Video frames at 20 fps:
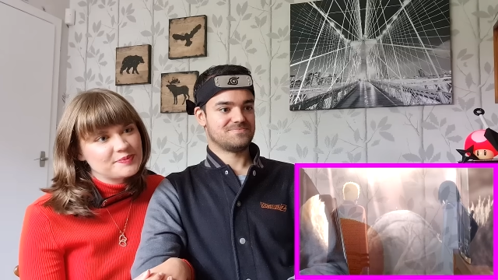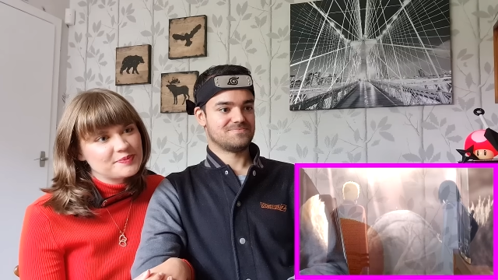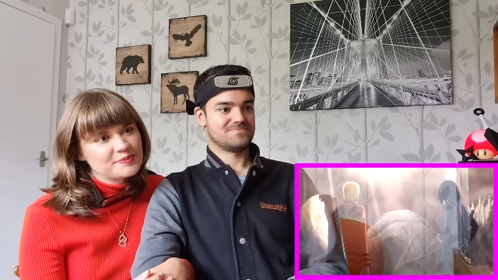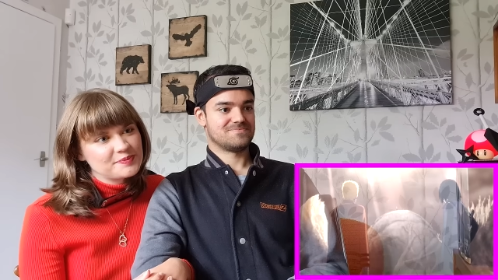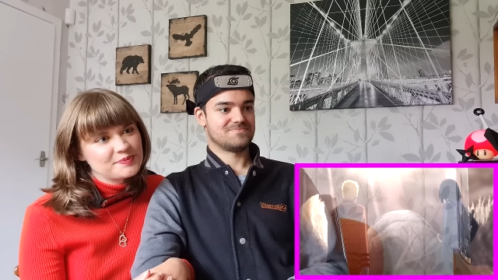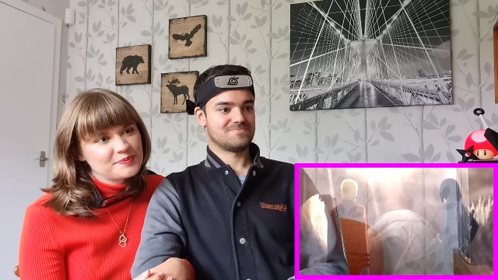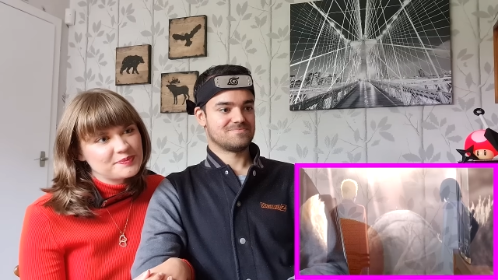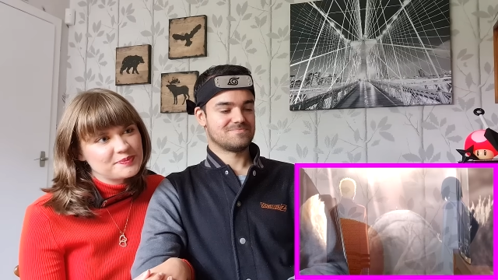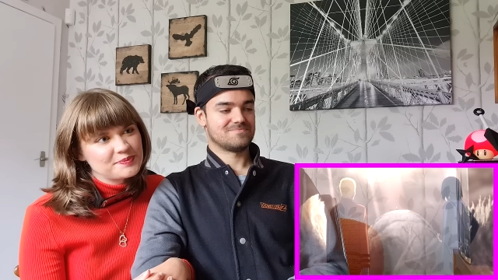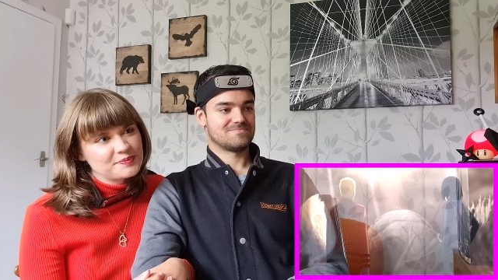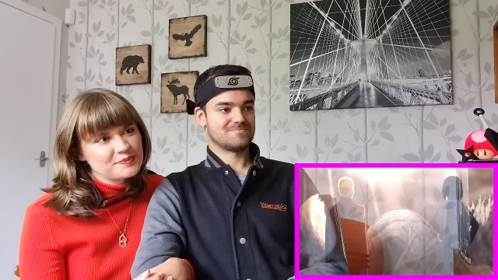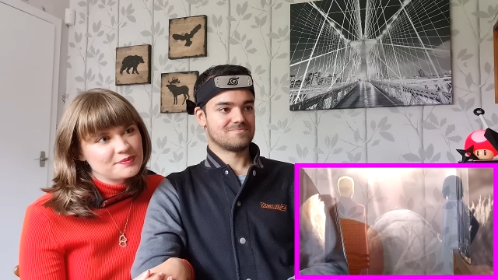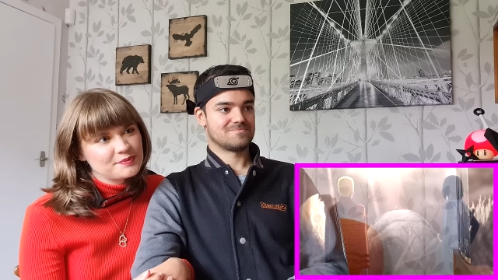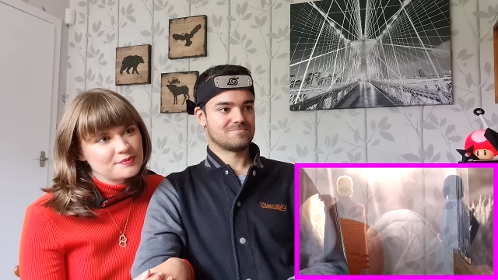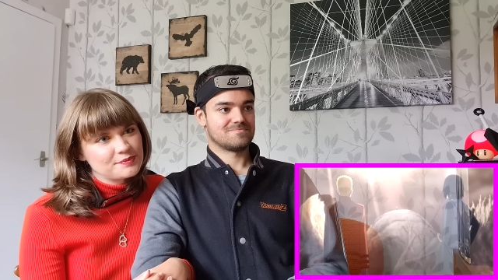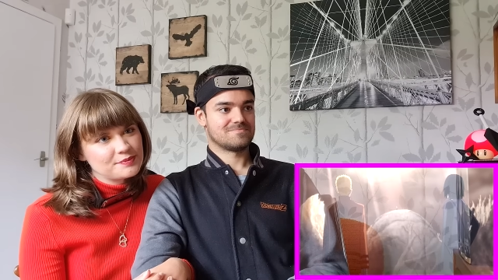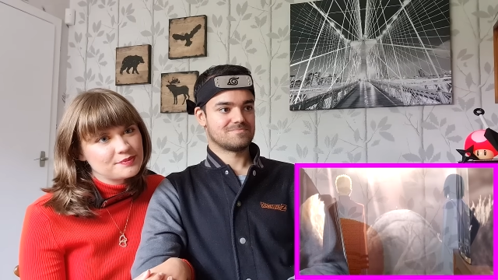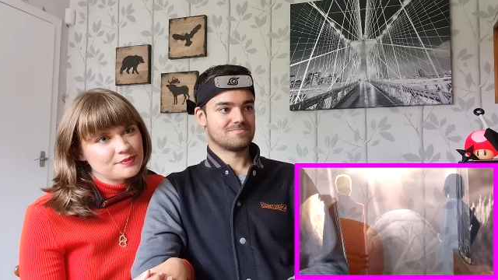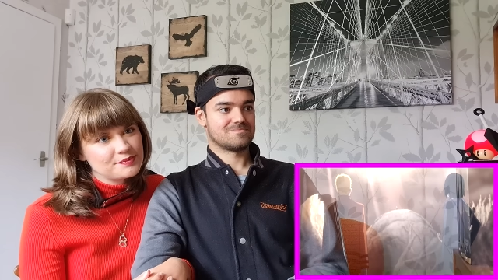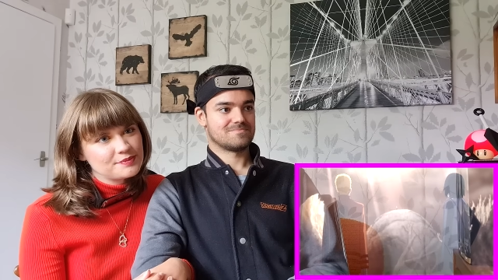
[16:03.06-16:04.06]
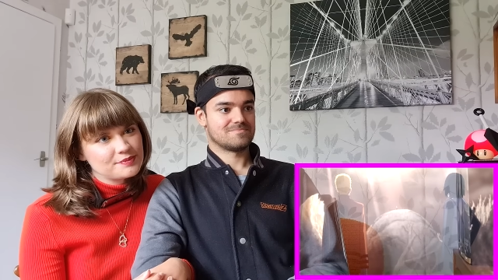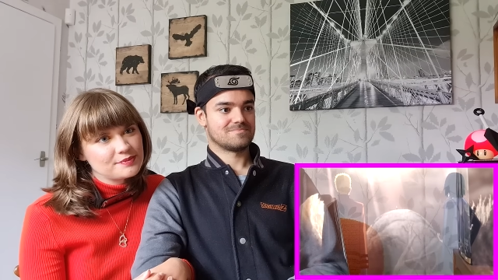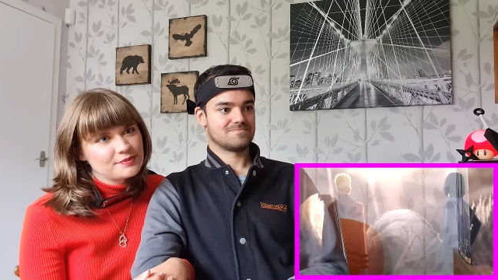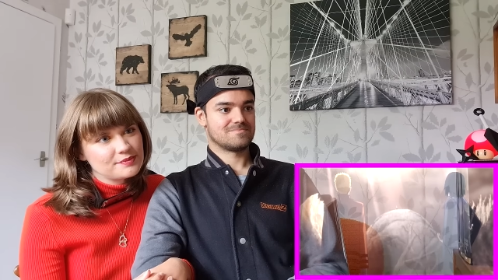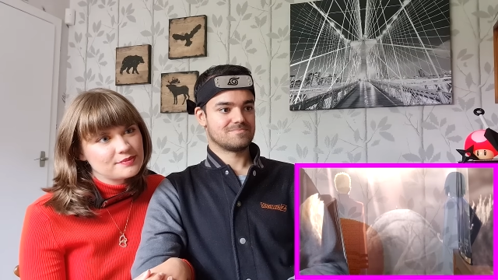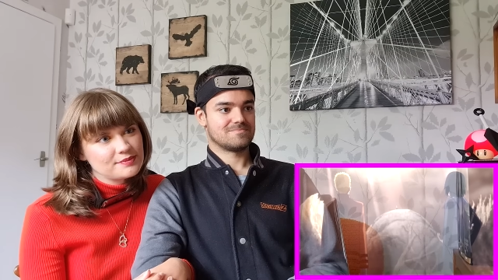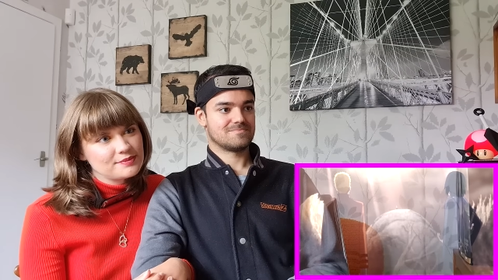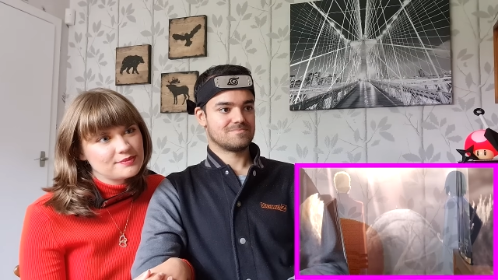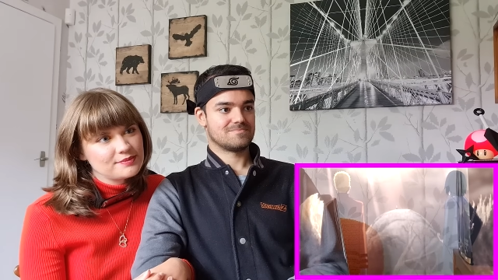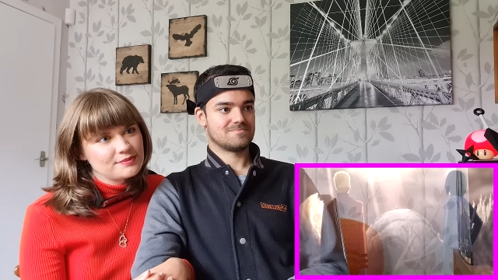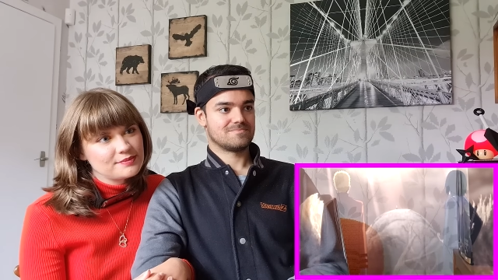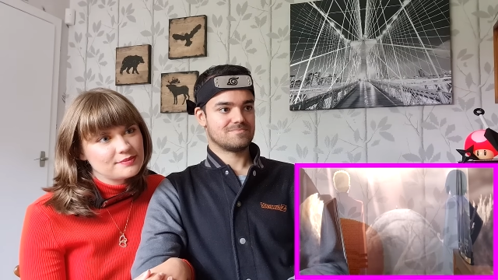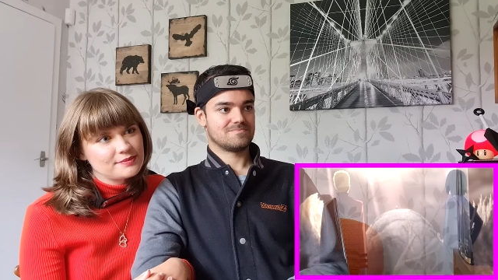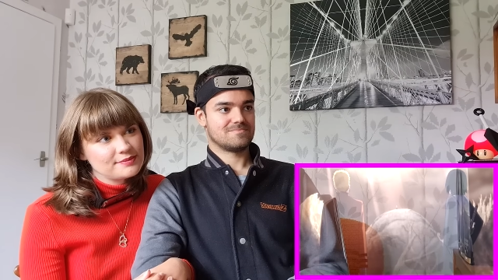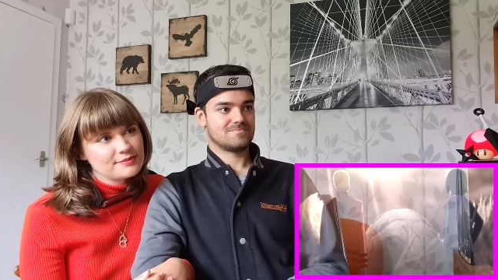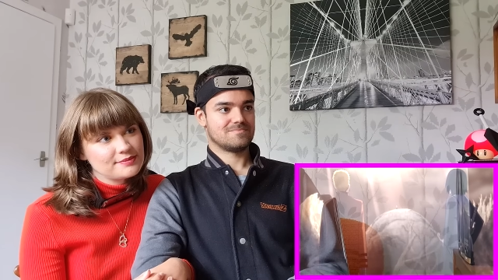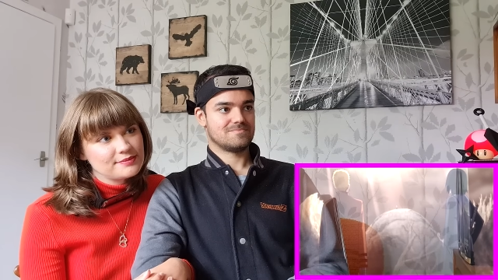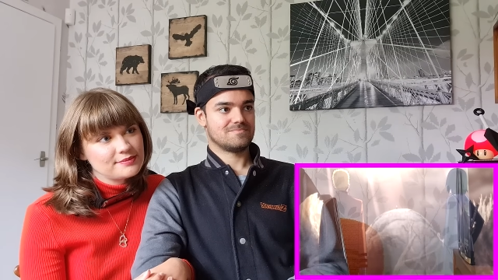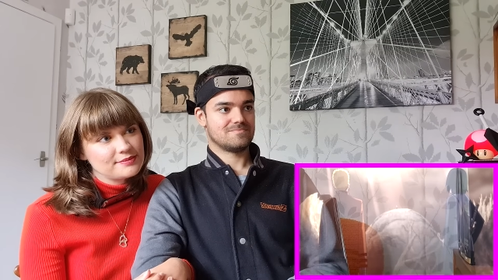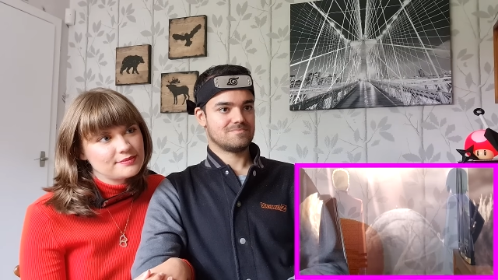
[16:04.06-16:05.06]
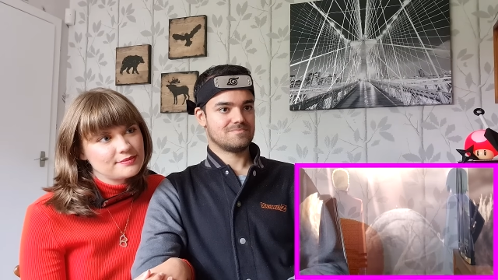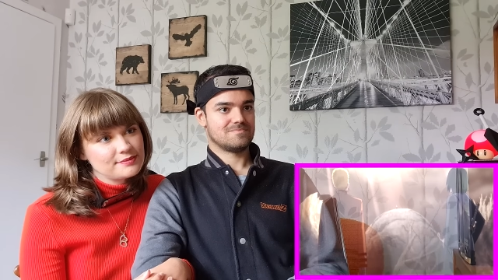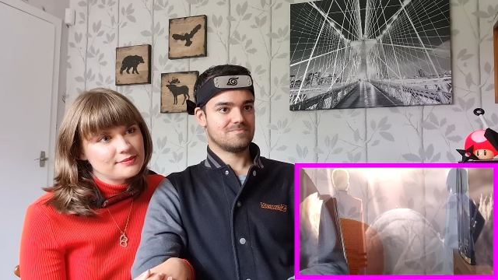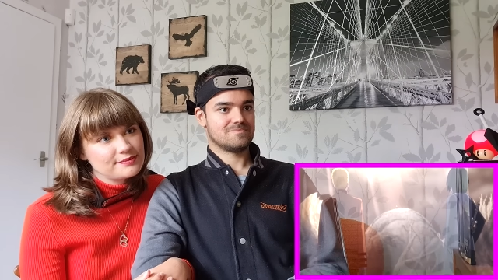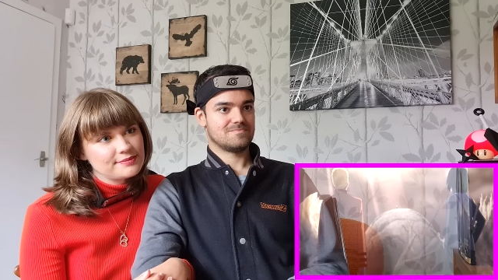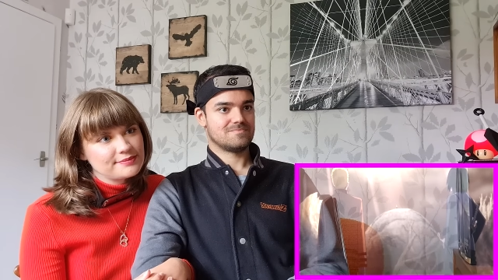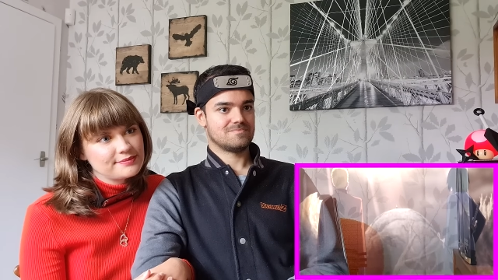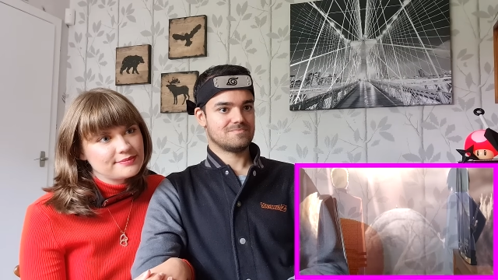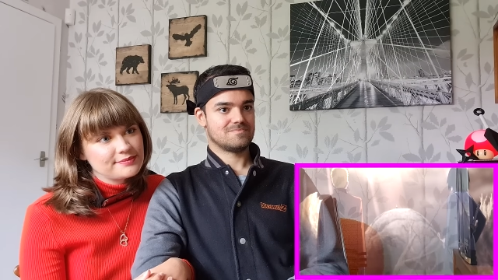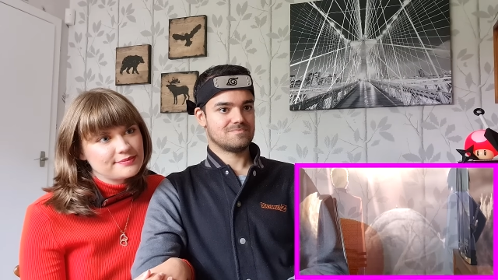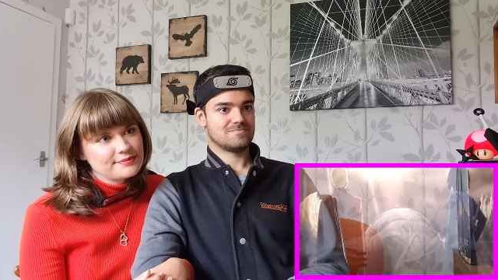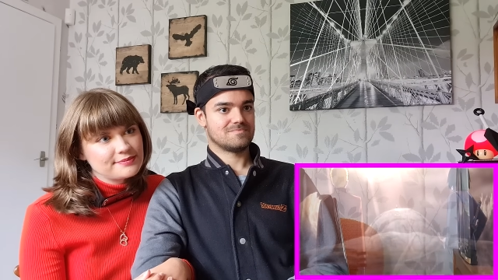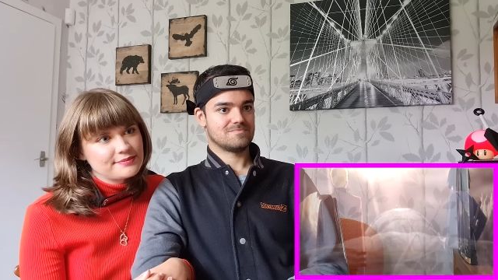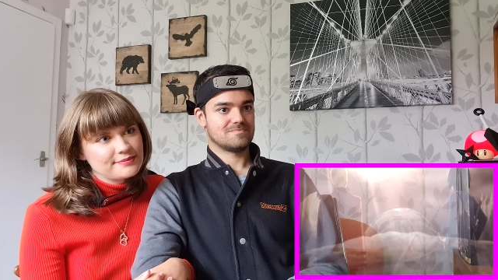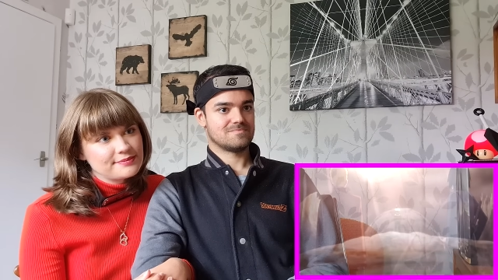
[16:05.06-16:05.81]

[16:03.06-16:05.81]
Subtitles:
No one is speaking in this clip.